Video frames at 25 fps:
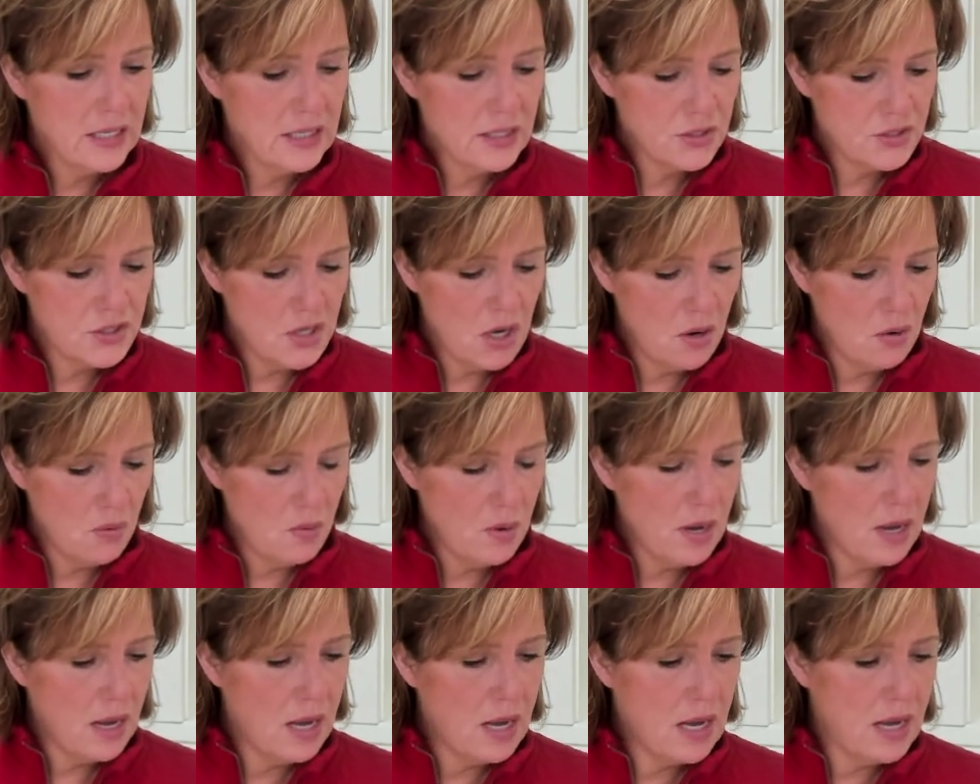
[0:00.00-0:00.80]

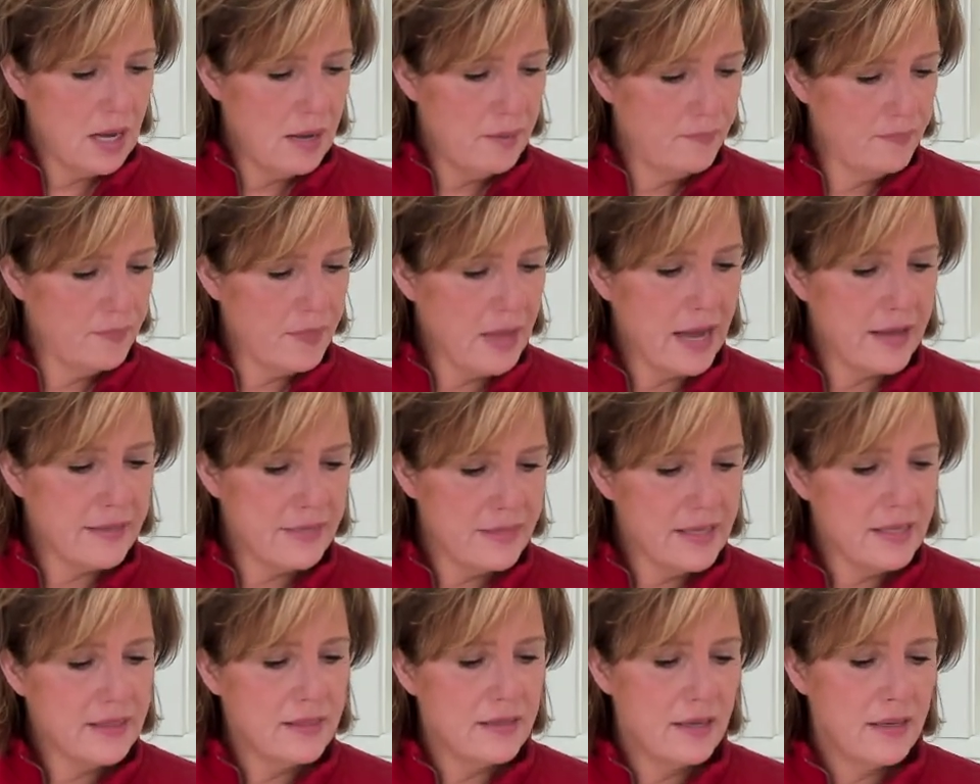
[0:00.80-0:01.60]
So, I
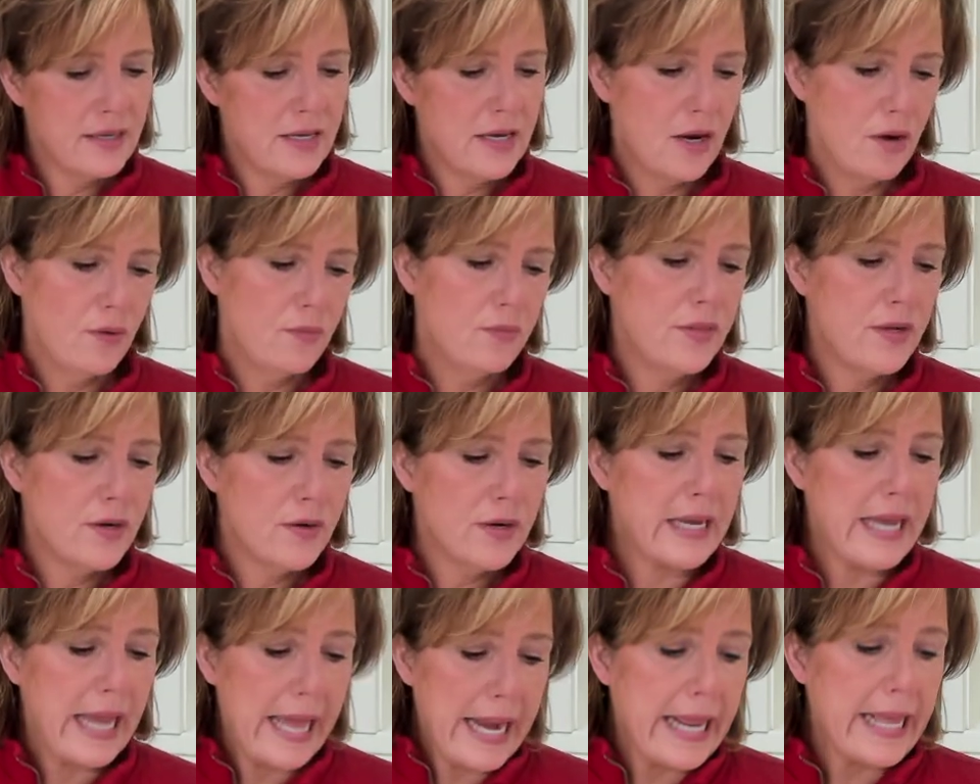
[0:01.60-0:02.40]
think, you know,
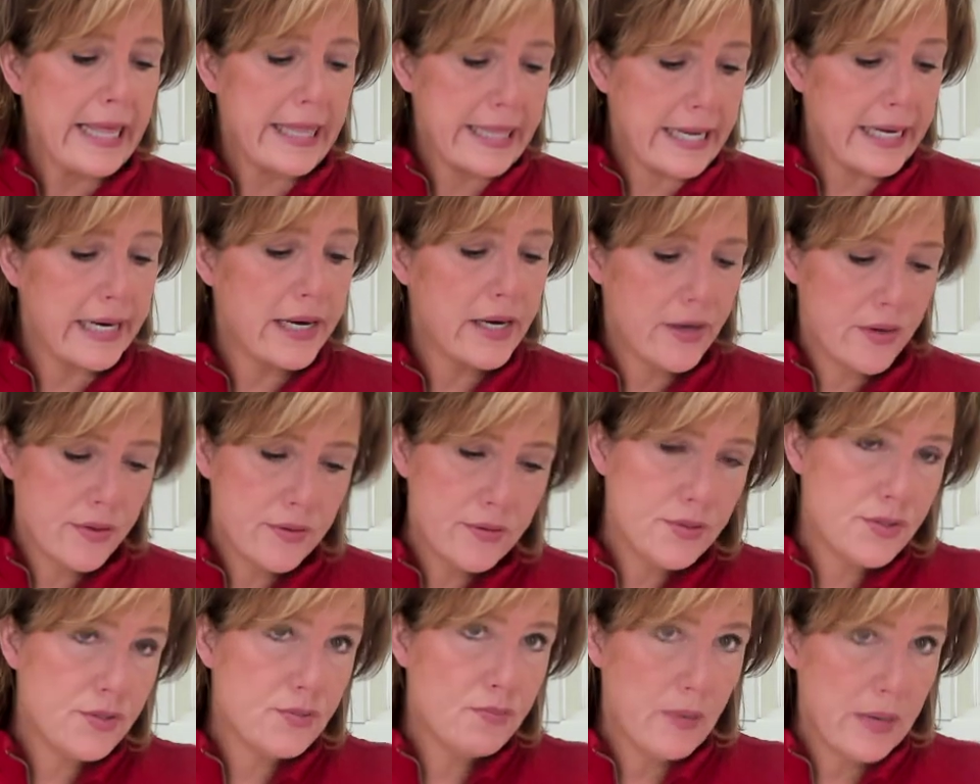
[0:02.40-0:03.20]
they're getting
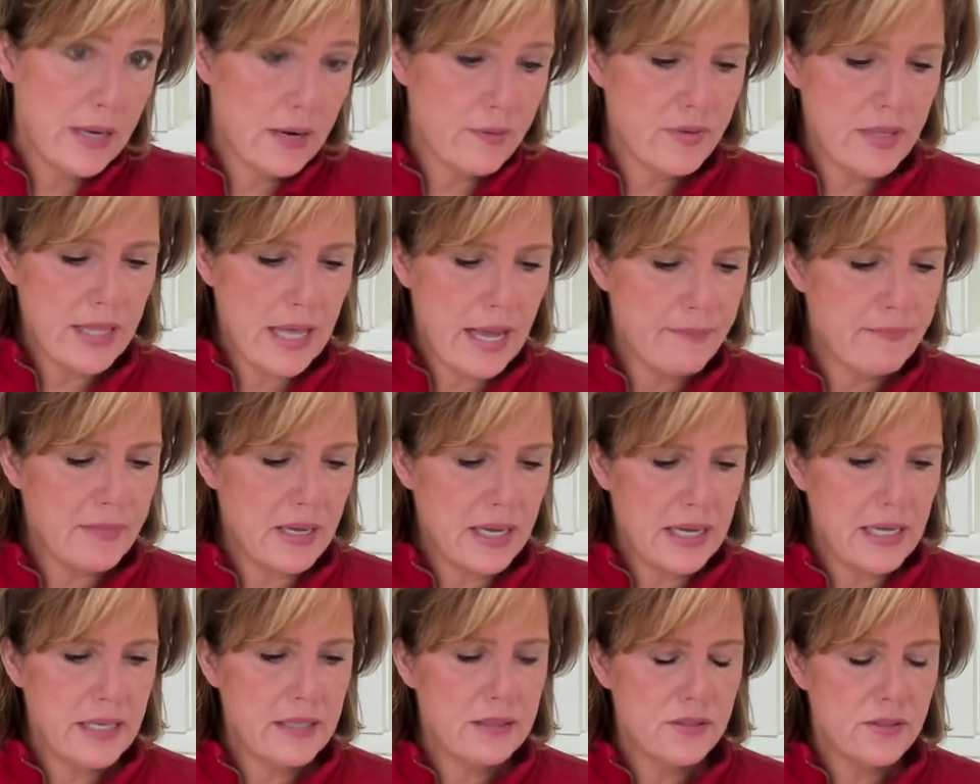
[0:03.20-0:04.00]
theirs, whatever that
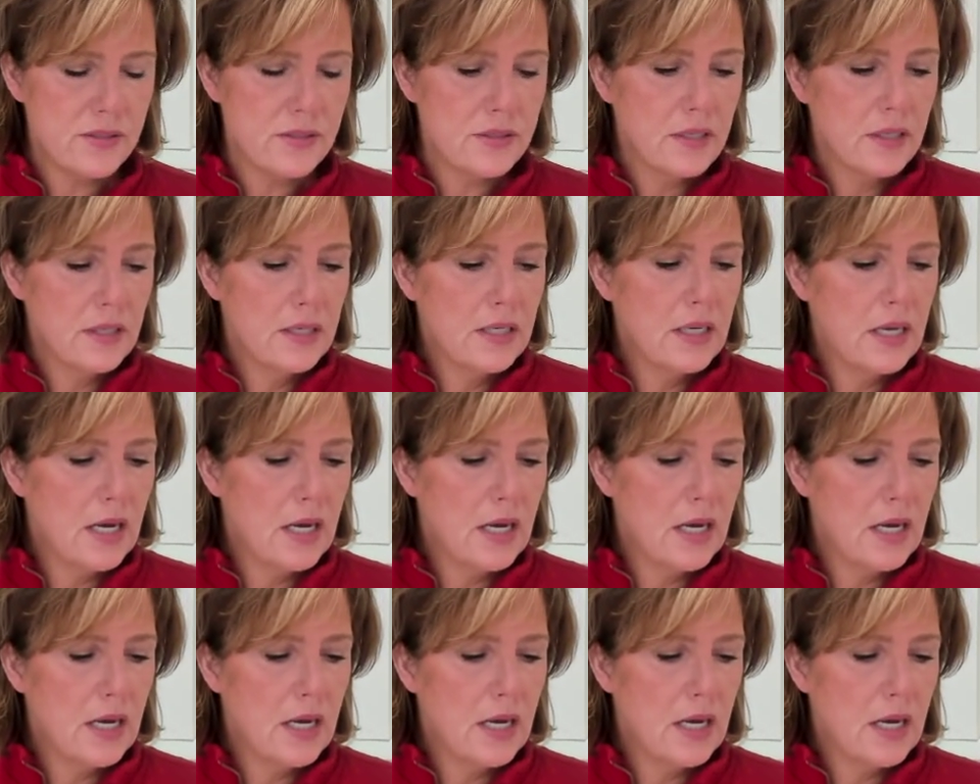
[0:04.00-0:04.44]
means.